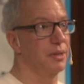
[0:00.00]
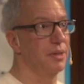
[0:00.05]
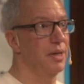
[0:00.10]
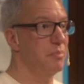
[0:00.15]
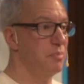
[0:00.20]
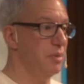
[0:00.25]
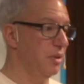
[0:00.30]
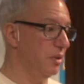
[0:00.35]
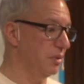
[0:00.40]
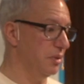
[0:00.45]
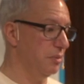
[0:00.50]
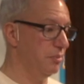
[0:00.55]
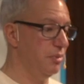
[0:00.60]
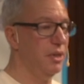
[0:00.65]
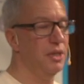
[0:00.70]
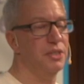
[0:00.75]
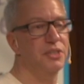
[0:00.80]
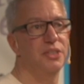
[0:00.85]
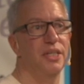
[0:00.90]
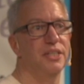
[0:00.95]
They built the
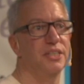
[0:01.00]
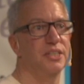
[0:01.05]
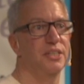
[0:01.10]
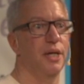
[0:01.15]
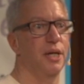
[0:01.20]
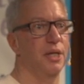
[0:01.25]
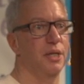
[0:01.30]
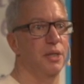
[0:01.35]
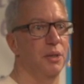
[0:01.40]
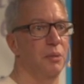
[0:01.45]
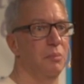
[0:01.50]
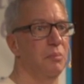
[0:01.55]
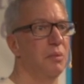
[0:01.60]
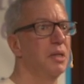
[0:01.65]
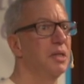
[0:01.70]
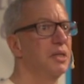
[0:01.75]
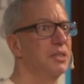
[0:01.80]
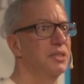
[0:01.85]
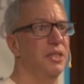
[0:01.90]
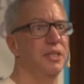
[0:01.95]
Bird's Nest Stadium,
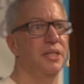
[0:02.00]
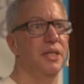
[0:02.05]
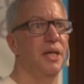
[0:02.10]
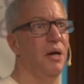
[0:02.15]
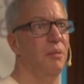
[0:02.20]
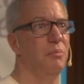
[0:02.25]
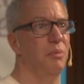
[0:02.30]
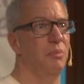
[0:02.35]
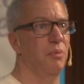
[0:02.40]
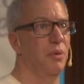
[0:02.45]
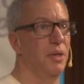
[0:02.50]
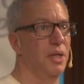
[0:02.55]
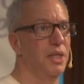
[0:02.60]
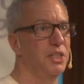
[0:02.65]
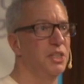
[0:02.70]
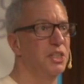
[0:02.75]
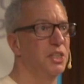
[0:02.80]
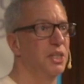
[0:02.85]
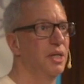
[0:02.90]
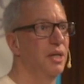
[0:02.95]
Sydney Harbour
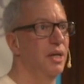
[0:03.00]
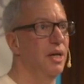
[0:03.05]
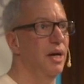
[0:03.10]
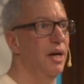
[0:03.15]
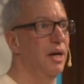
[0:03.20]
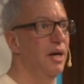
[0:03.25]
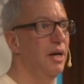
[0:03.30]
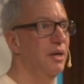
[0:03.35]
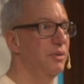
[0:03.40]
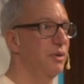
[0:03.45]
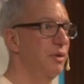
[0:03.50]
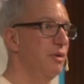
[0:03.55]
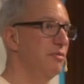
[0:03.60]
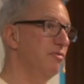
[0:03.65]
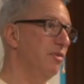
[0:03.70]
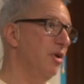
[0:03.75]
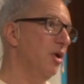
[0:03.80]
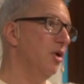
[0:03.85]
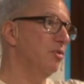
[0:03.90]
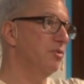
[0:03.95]
Bridge. They're
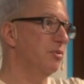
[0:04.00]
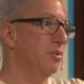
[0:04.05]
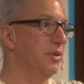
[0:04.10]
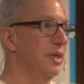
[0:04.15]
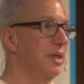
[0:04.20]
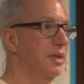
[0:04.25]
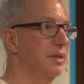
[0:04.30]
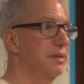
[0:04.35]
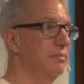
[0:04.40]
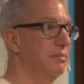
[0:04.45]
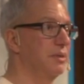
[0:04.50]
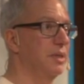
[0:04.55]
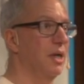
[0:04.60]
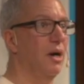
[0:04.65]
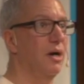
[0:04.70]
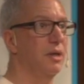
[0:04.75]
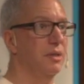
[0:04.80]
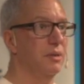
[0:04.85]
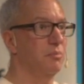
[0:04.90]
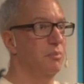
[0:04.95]
involved with a
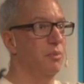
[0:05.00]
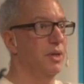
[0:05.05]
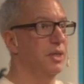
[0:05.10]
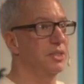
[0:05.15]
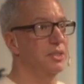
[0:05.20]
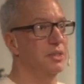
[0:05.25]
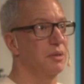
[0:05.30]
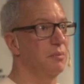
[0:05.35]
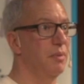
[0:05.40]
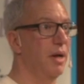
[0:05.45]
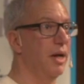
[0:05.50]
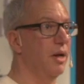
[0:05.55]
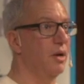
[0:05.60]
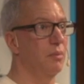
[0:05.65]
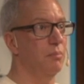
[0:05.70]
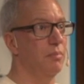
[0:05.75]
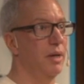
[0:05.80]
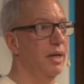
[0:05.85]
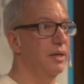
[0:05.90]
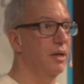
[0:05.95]
garden bridge that may
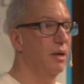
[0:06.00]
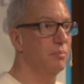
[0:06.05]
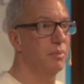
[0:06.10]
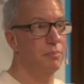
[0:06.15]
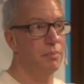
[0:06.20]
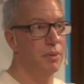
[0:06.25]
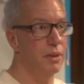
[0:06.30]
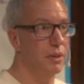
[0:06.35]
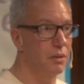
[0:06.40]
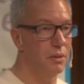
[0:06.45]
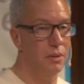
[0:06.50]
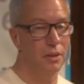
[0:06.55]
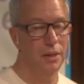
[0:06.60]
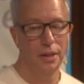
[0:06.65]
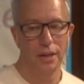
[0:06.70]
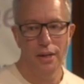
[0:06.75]
or may not be built.